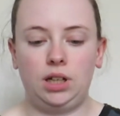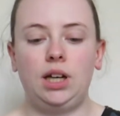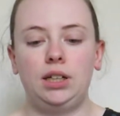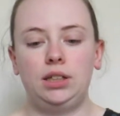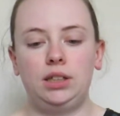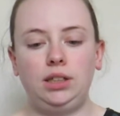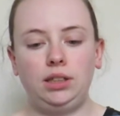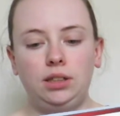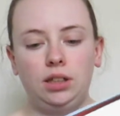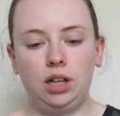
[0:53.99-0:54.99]
And
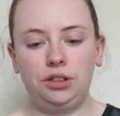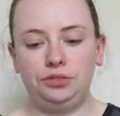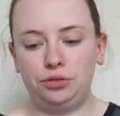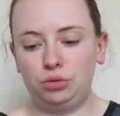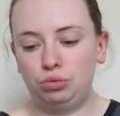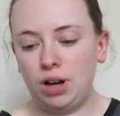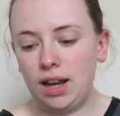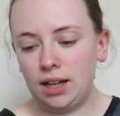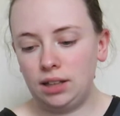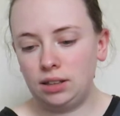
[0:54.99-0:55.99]
I've
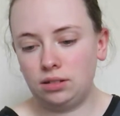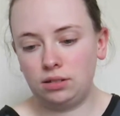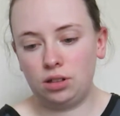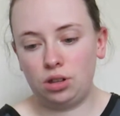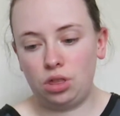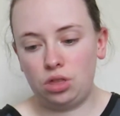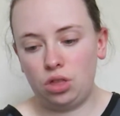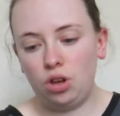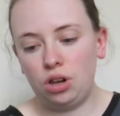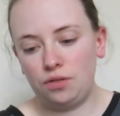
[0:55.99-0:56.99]
read
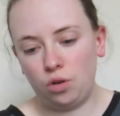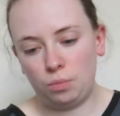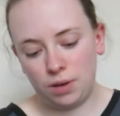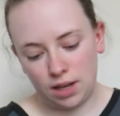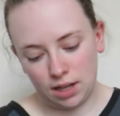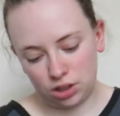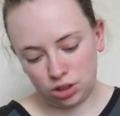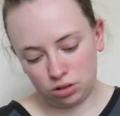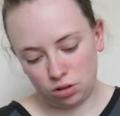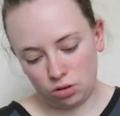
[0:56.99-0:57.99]
34
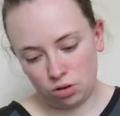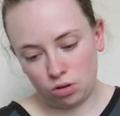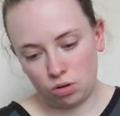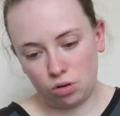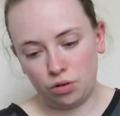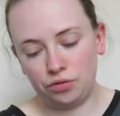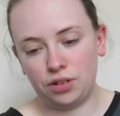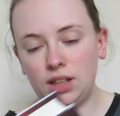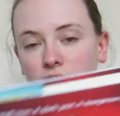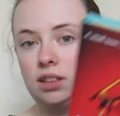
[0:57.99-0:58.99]
pages of
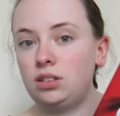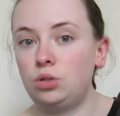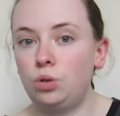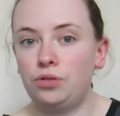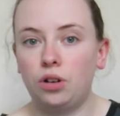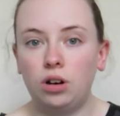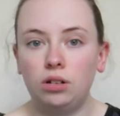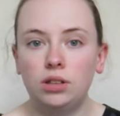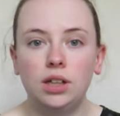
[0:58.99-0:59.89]
this so far,